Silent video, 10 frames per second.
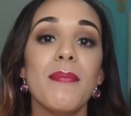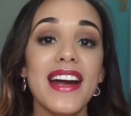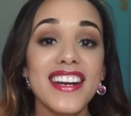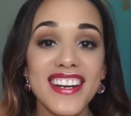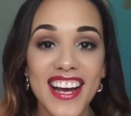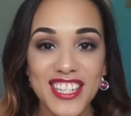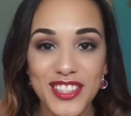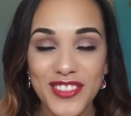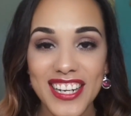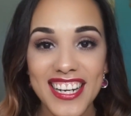My
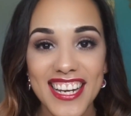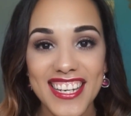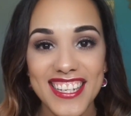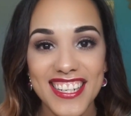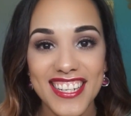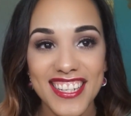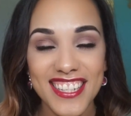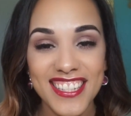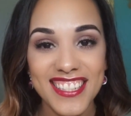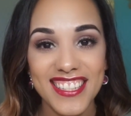next one
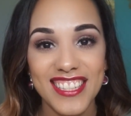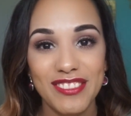is